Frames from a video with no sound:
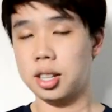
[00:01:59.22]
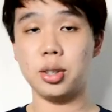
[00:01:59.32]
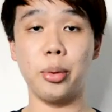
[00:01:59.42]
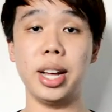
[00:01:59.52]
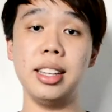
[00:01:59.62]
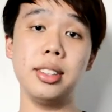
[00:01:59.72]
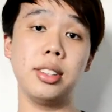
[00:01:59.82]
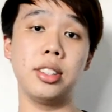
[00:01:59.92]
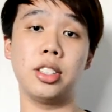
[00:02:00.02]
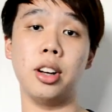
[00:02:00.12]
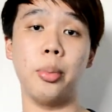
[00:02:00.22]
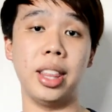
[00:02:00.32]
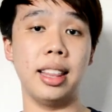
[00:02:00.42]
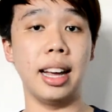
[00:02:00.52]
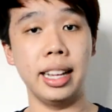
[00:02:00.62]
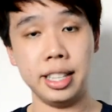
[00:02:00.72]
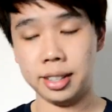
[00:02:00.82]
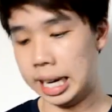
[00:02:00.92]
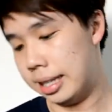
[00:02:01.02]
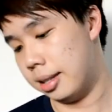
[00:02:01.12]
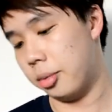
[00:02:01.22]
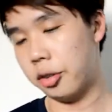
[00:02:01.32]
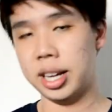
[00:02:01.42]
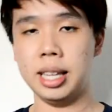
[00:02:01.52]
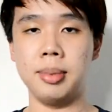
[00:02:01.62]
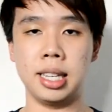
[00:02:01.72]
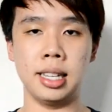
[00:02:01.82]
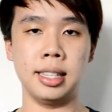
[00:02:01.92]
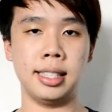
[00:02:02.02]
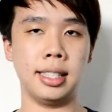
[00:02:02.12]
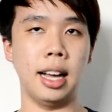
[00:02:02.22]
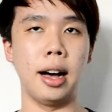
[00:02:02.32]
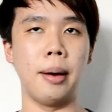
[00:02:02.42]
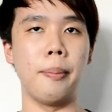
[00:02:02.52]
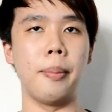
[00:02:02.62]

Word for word: So I went into the shop with an ideal item already because um,